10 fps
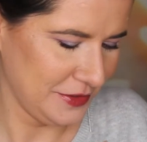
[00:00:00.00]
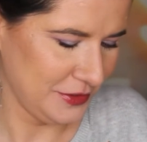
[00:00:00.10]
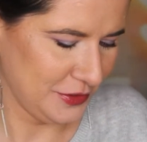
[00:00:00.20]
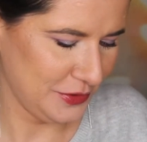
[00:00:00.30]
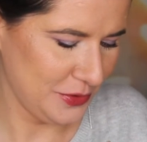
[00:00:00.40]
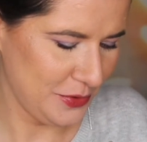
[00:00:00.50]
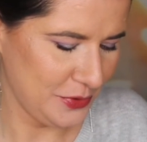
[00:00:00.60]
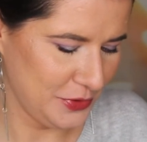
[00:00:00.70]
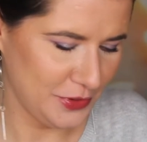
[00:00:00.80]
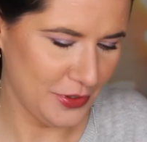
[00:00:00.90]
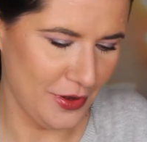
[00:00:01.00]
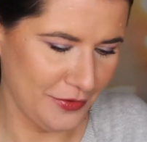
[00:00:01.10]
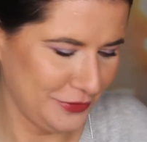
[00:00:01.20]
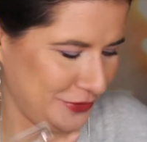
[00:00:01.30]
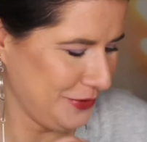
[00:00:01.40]
So
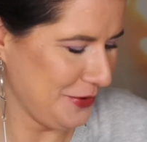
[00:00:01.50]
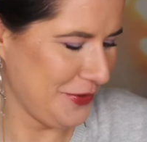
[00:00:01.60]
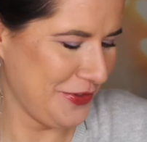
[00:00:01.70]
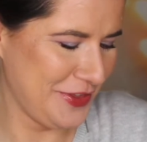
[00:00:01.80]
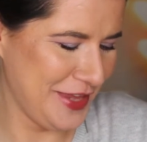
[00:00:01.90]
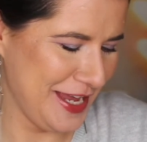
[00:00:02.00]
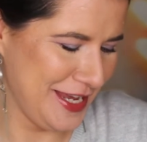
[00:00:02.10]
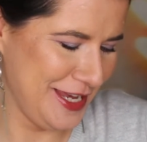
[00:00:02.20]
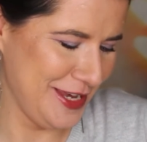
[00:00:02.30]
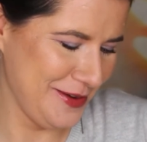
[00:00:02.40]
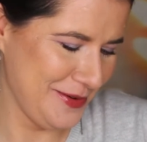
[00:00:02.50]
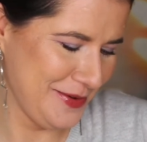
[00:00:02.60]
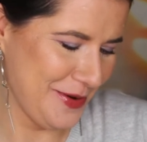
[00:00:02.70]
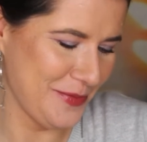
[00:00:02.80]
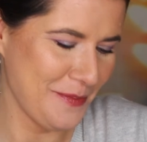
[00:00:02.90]
soft. Oh, thank
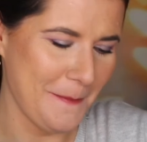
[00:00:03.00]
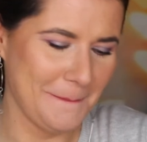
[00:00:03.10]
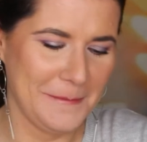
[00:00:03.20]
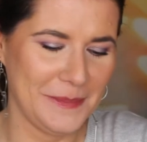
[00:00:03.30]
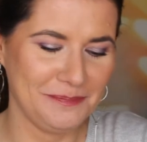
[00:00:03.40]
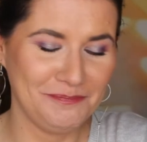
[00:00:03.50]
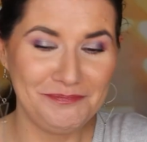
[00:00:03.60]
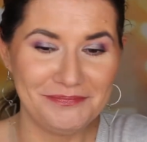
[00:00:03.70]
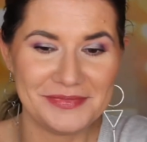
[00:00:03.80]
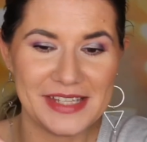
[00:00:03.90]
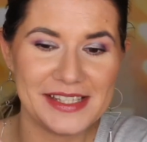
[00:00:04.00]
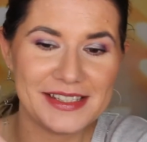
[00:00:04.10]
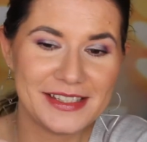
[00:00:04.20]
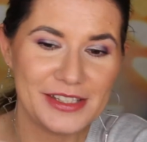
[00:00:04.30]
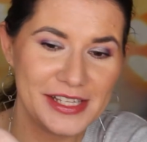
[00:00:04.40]
you. Mmm, that
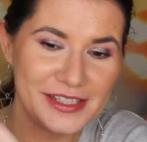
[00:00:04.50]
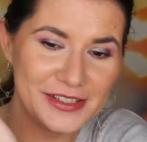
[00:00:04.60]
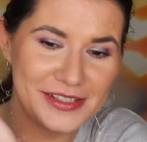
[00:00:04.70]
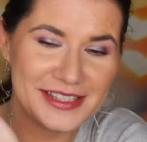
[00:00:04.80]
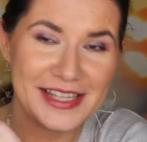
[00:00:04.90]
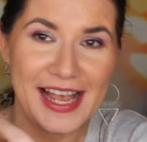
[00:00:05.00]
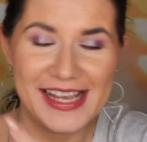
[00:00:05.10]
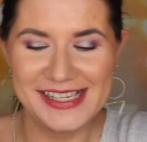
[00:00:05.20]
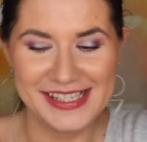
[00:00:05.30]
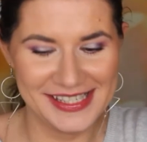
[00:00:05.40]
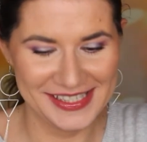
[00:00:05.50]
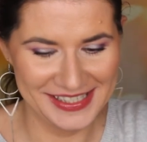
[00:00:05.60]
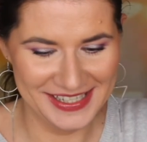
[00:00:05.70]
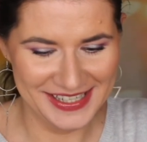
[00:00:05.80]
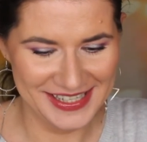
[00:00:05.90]
looks, looks nice.
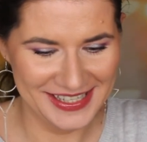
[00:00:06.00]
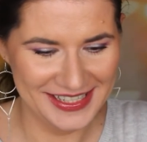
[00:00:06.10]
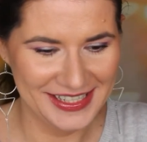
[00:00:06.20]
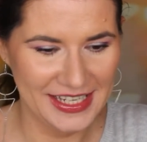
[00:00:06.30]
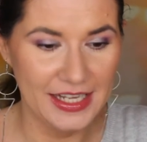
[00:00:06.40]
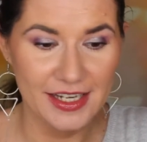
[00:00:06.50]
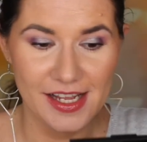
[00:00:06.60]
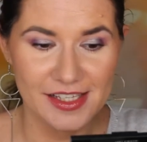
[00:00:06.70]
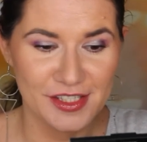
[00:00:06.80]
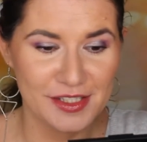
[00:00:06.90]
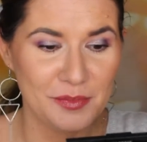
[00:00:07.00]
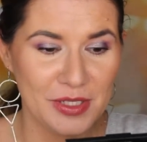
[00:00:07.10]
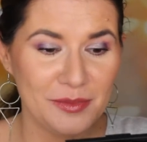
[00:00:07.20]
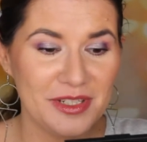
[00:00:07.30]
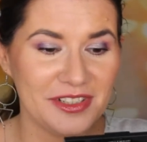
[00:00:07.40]
And a nice
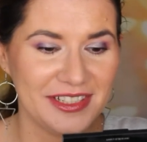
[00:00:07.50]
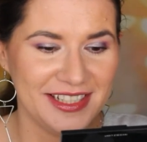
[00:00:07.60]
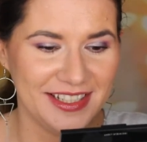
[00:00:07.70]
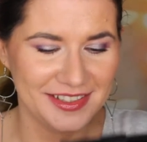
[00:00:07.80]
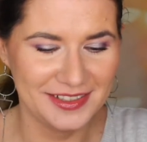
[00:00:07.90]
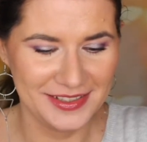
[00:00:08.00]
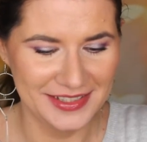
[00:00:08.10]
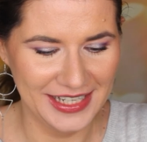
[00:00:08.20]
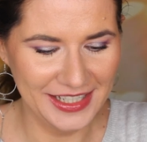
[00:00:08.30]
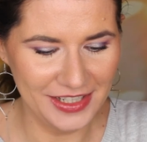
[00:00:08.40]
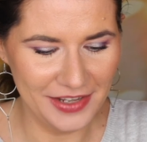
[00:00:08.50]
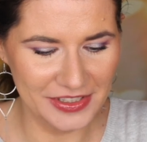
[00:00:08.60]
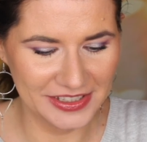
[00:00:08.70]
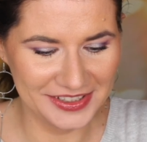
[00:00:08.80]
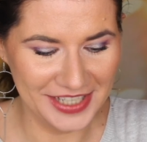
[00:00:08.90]
big mirror in here. I love
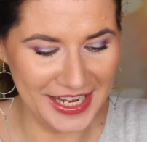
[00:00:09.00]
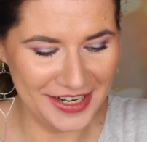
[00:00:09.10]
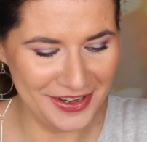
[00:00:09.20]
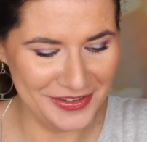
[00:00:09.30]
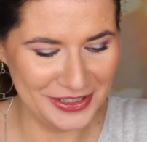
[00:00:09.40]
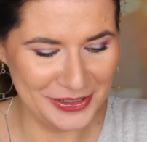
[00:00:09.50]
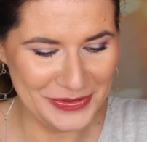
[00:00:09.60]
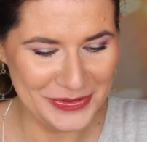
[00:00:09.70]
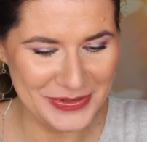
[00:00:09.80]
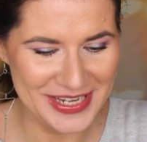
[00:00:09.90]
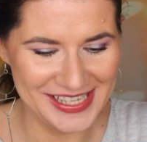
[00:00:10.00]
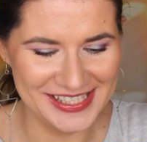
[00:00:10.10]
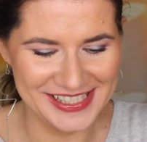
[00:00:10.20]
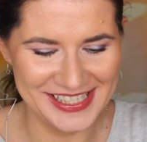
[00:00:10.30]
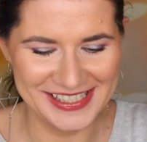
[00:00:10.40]
it. I love it. Oh,
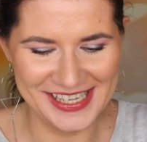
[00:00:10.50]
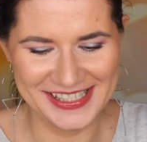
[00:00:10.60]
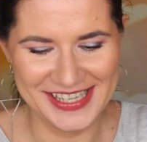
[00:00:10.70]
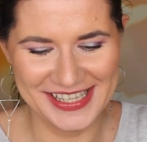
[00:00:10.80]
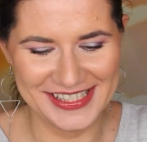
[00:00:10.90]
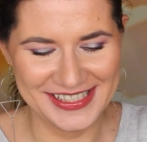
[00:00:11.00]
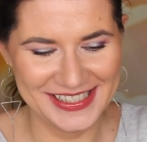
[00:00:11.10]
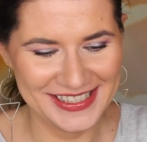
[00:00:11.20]
yes, yes, yes, yes.